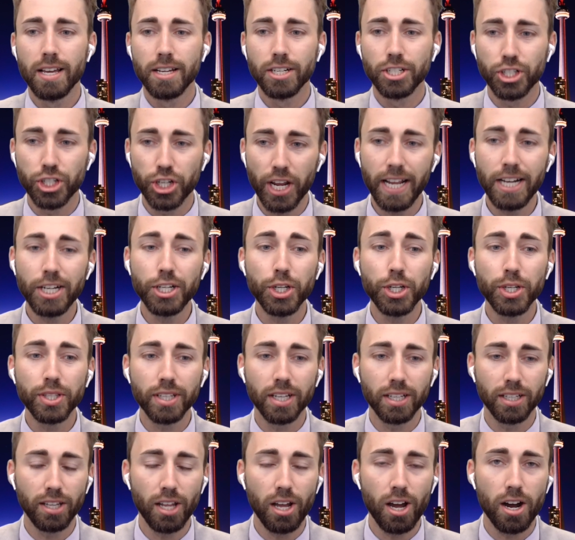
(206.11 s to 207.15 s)
changing
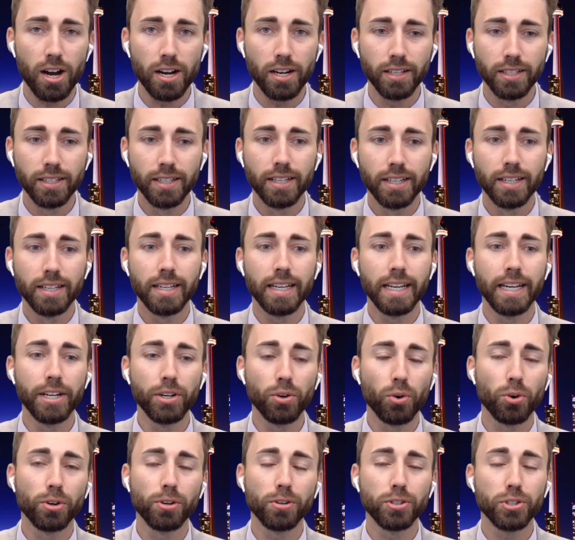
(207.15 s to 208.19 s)
the law in
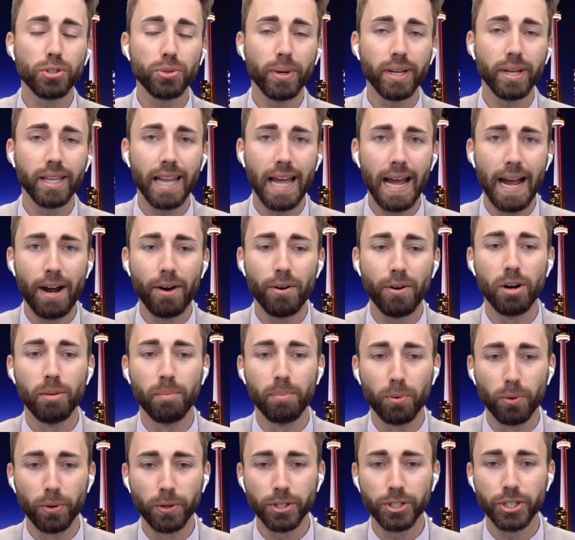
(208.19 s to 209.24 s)
order to allow
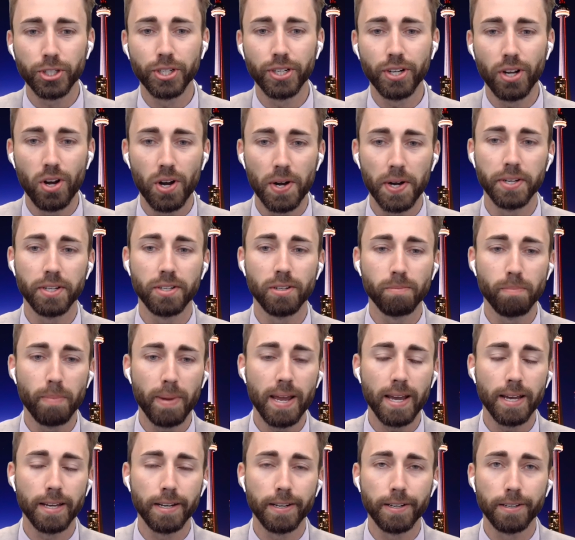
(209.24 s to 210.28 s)
abortion on
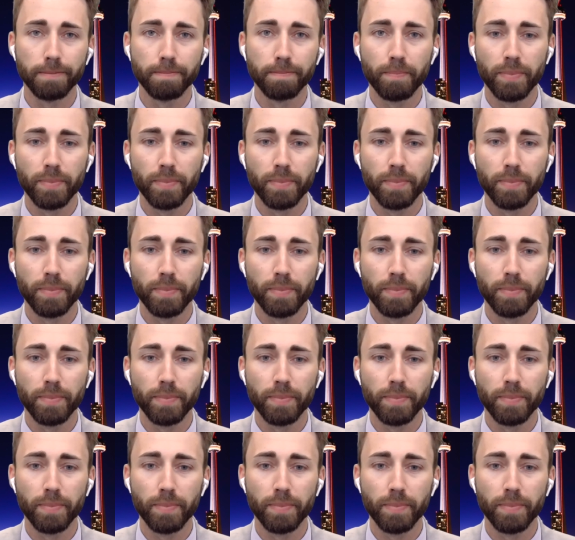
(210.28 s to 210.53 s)
demand.